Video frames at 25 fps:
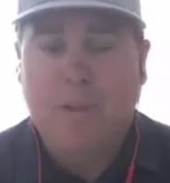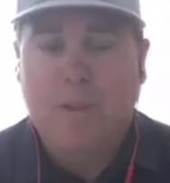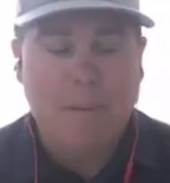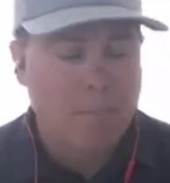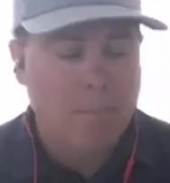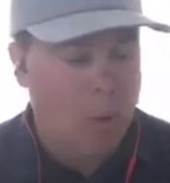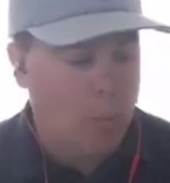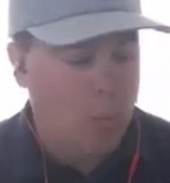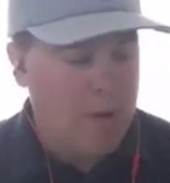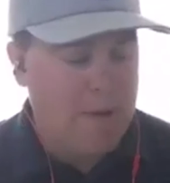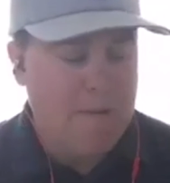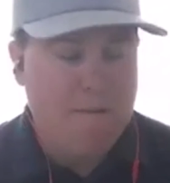
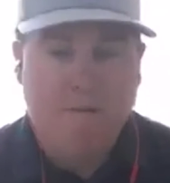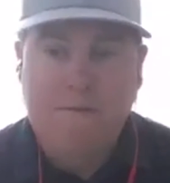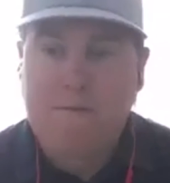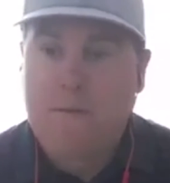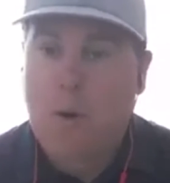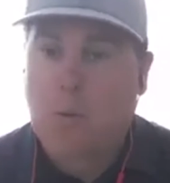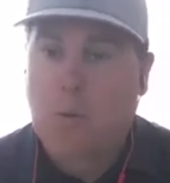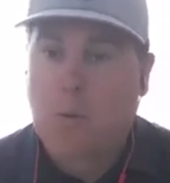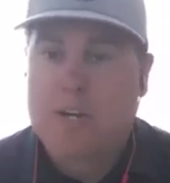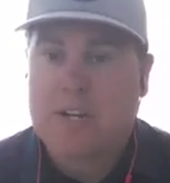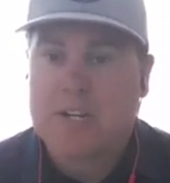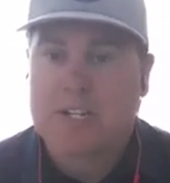but we
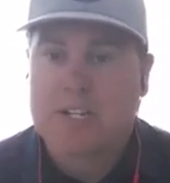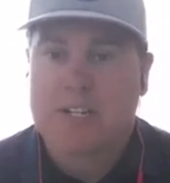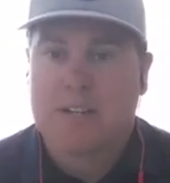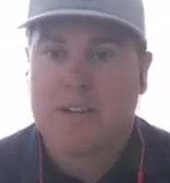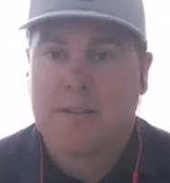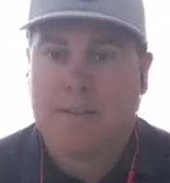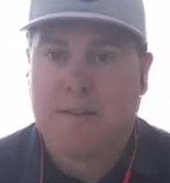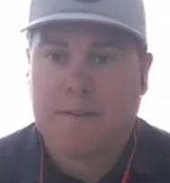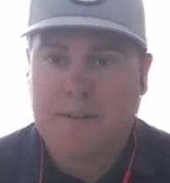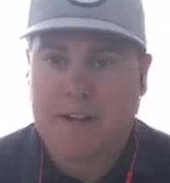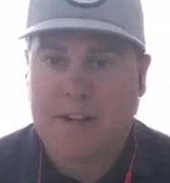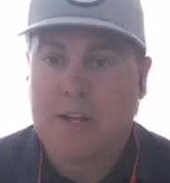focused
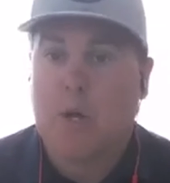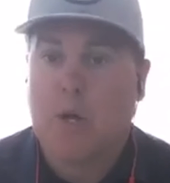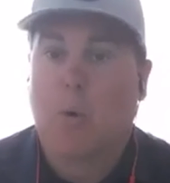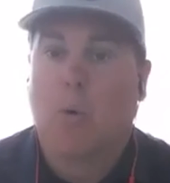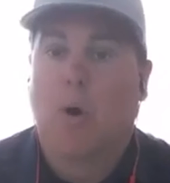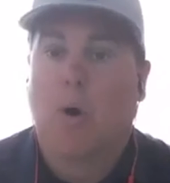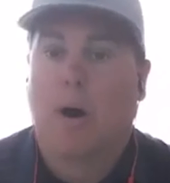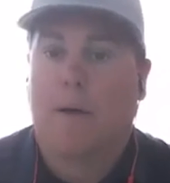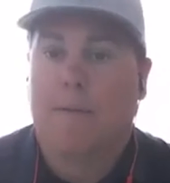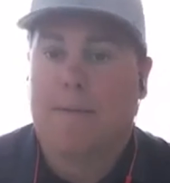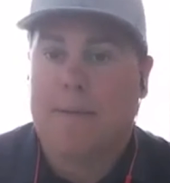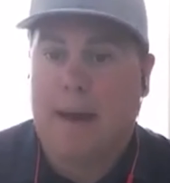the video
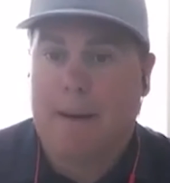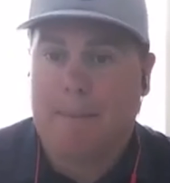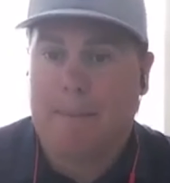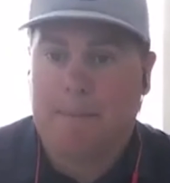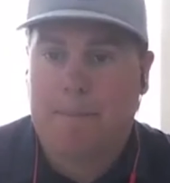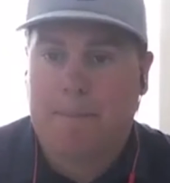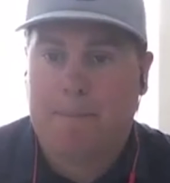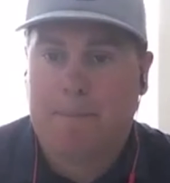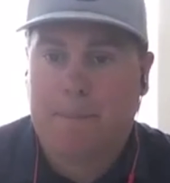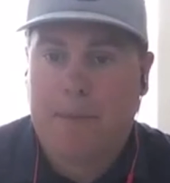on them.